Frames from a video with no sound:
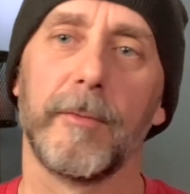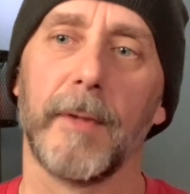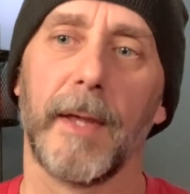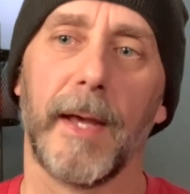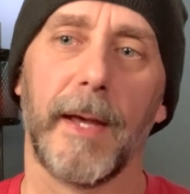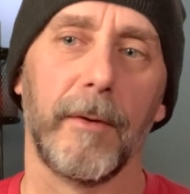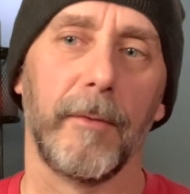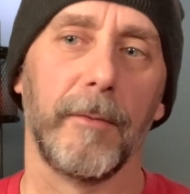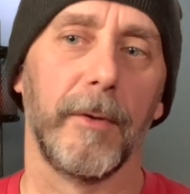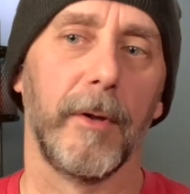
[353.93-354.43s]
I
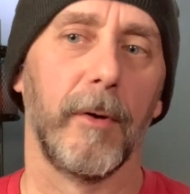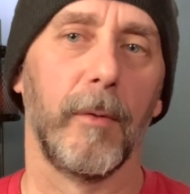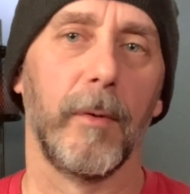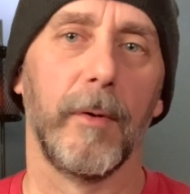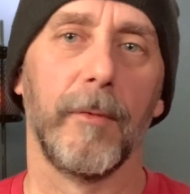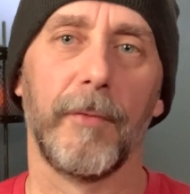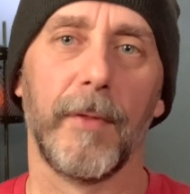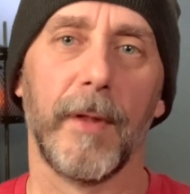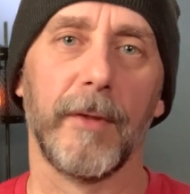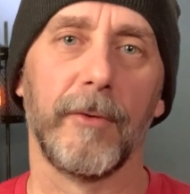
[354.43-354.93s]
don't know
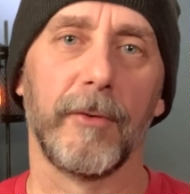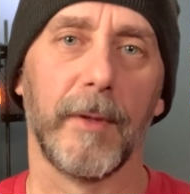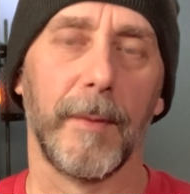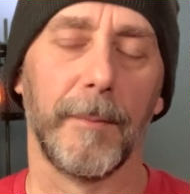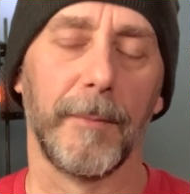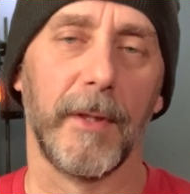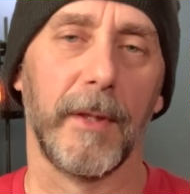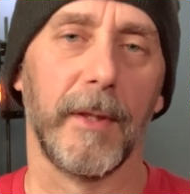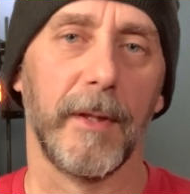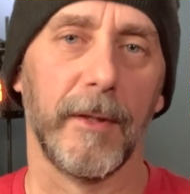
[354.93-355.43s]
if that's
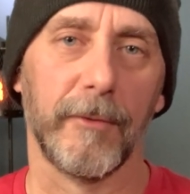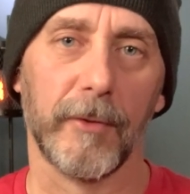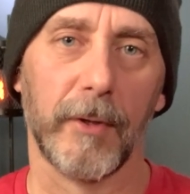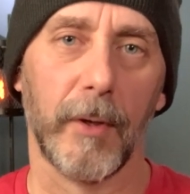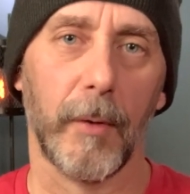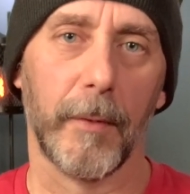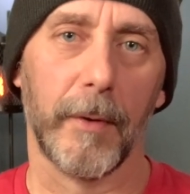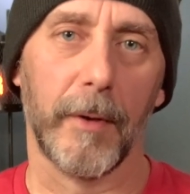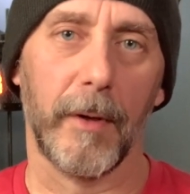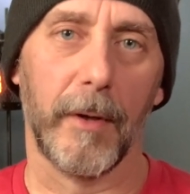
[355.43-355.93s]
something that's
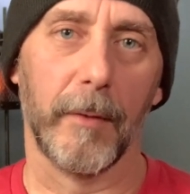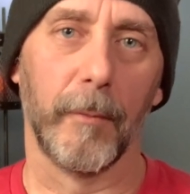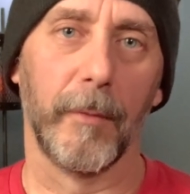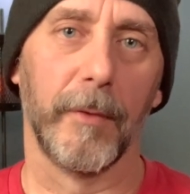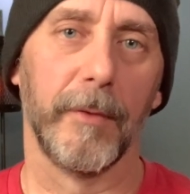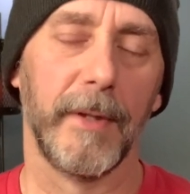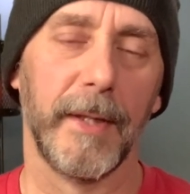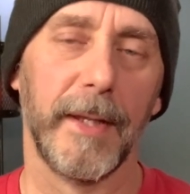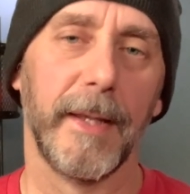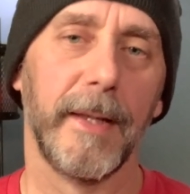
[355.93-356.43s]
going on with
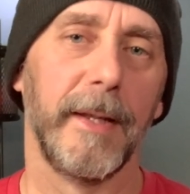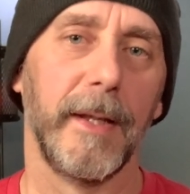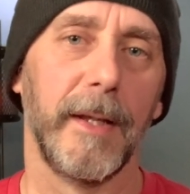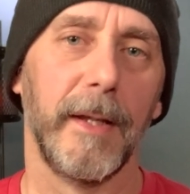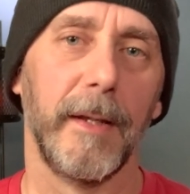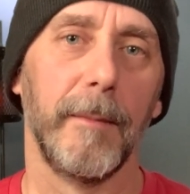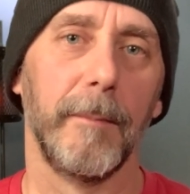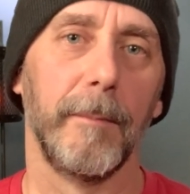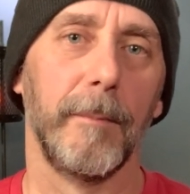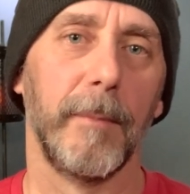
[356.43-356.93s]

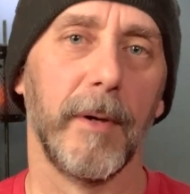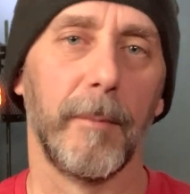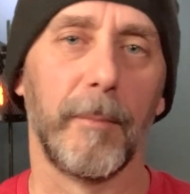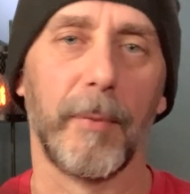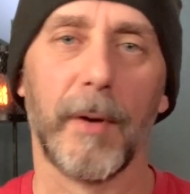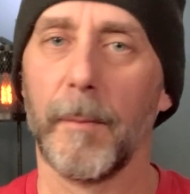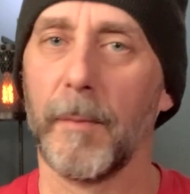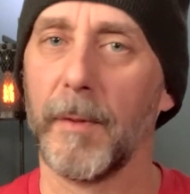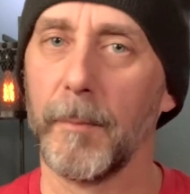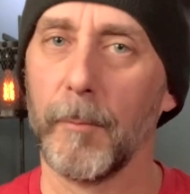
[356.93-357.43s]
Deity, but
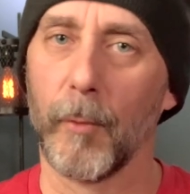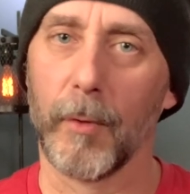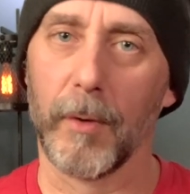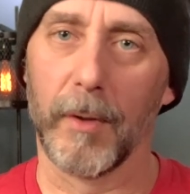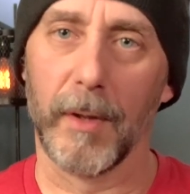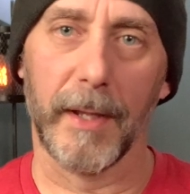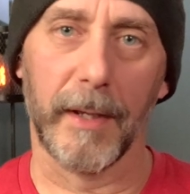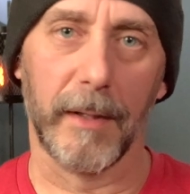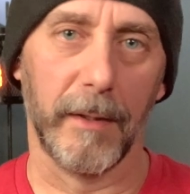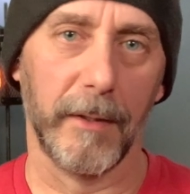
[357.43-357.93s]
probably more
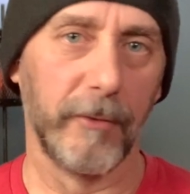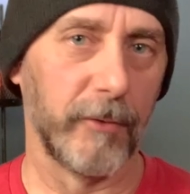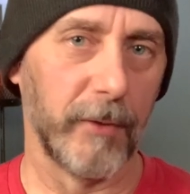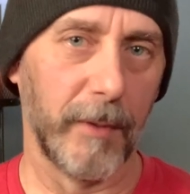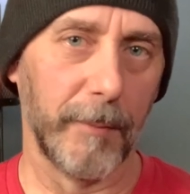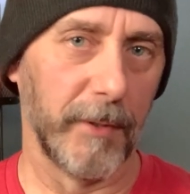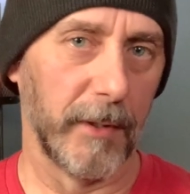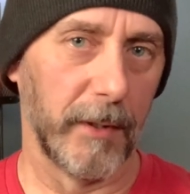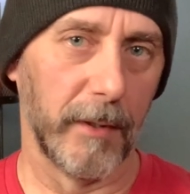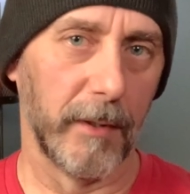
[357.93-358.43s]
likely
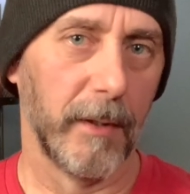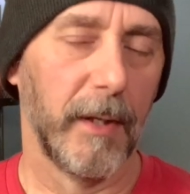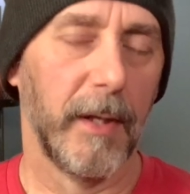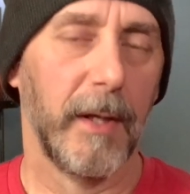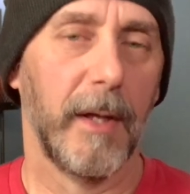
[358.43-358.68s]
something